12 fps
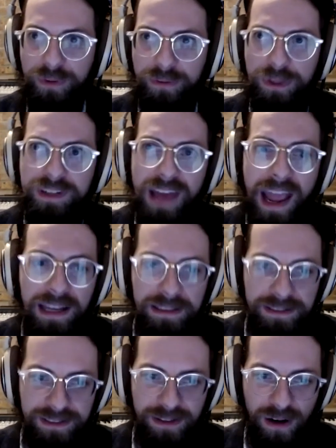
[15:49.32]

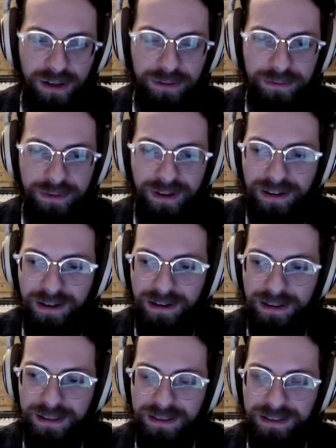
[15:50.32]
retains our
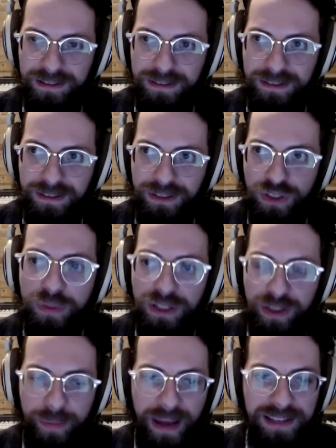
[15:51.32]
human
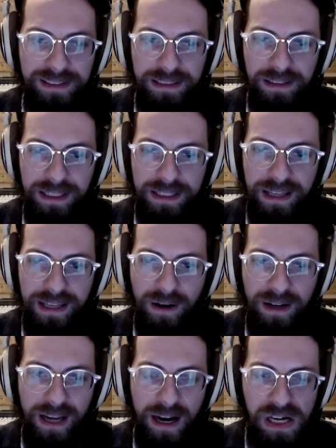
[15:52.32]
capacity like that, our
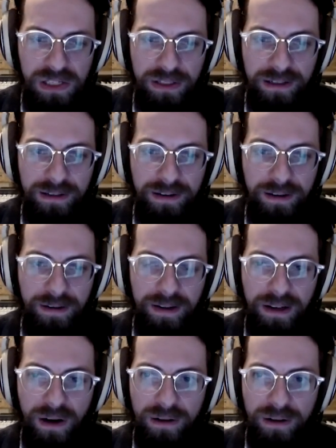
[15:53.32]
character
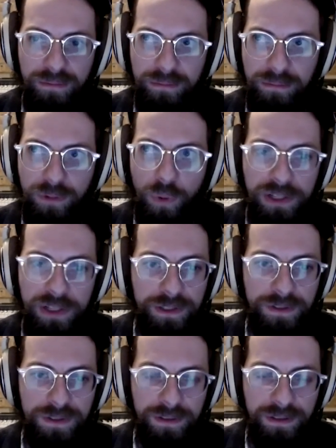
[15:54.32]
and our
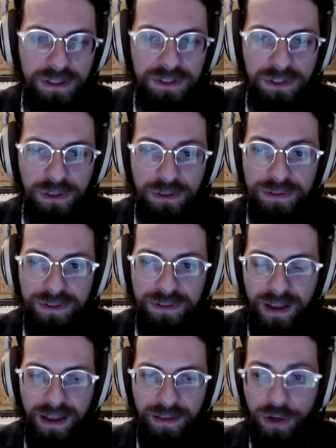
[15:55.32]
questions and concerns
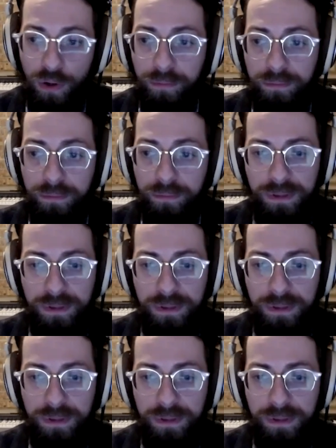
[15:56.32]
that are